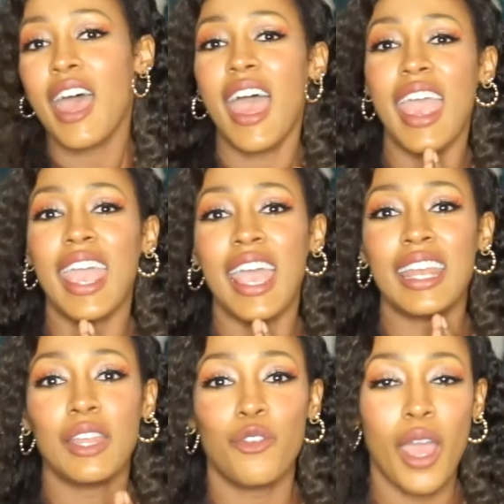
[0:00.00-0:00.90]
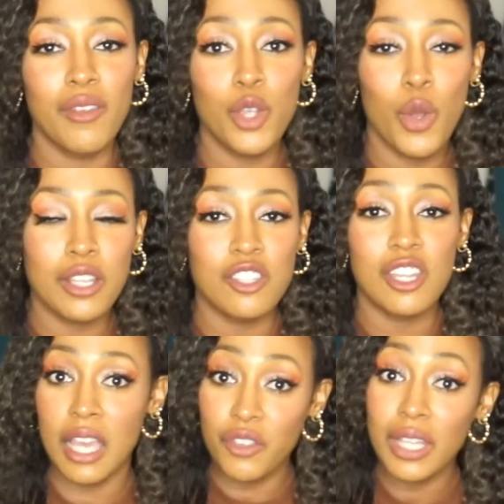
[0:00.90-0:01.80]
And if you have any questions,
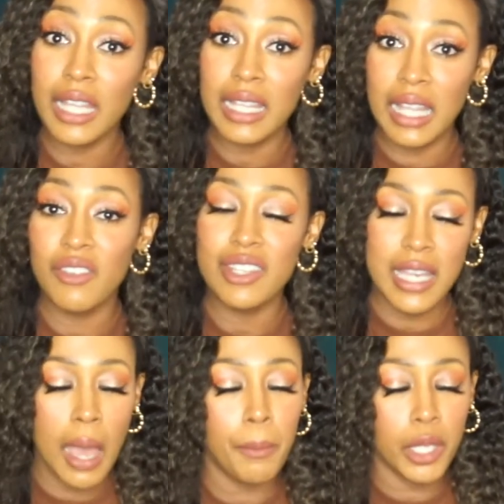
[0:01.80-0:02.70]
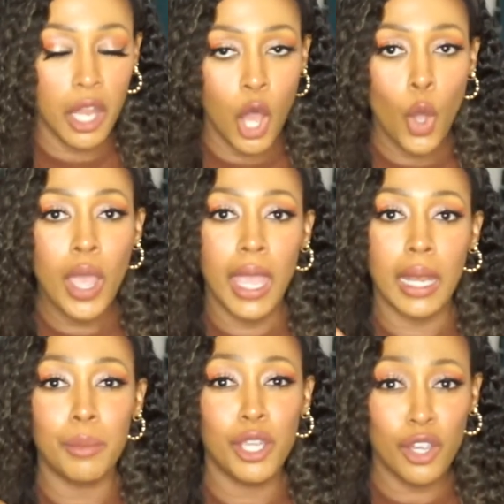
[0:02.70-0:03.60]
definitely leave it down below. And
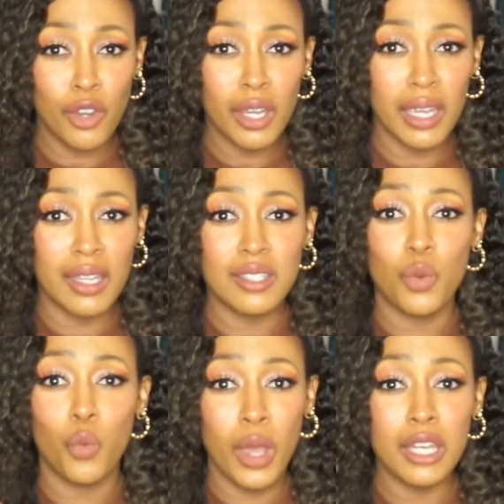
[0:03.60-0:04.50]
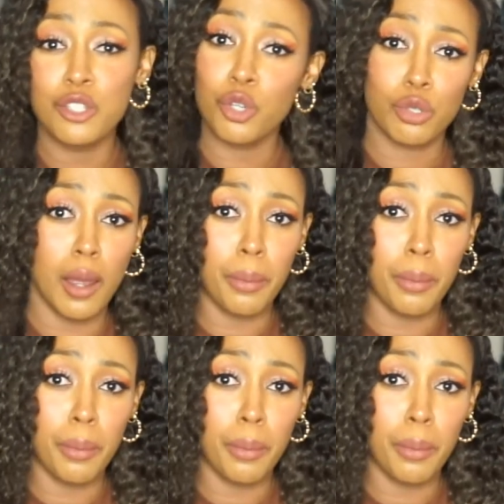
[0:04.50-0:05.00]
I'm curious, what is your thought